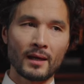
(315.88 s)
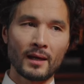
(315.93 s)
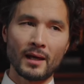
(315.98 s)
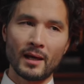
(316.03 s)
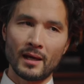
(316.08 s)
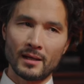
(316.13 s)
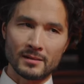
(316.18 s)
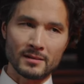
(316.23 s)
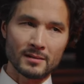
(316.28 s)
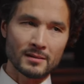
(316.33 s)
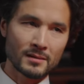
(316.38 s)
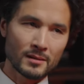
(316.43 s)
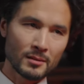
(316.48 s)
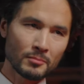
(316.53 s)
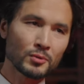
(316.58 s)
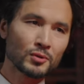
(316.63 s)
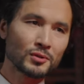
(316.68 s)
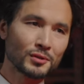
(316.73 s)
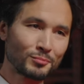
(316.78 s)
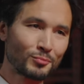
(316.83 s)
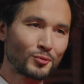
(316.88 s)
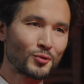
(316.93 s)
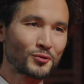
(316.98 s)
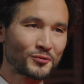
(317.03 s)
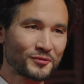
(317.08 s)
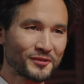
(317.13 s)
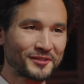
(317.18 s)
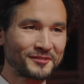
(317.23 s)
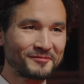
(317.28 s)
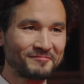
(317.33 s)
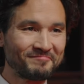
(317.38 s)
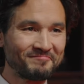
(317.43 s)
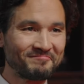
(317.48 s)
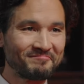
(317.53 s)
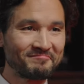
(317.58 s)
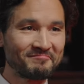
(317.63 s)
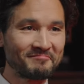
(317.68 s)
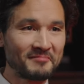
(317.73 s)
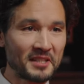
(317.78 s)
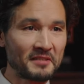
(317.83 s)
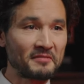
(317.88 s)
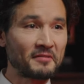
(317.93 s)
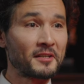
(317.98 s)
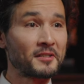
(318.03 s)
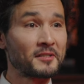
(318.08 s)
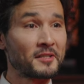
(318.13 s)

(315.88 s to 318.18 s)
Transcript: Yes, you put it beautiful. If I